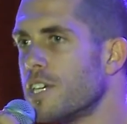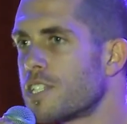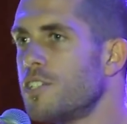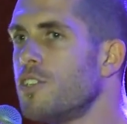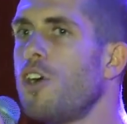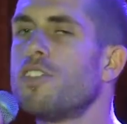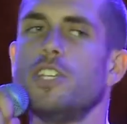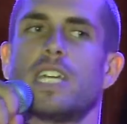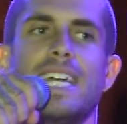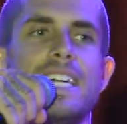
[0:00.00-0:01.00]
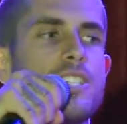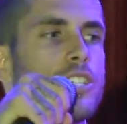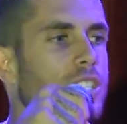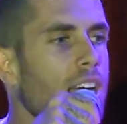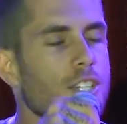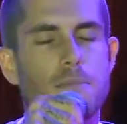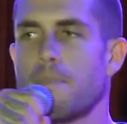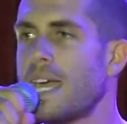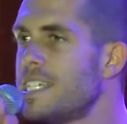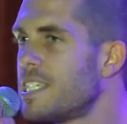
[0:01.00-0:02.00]
to know that you can eat such
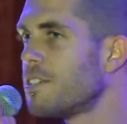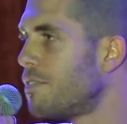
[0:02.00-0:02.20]
amazing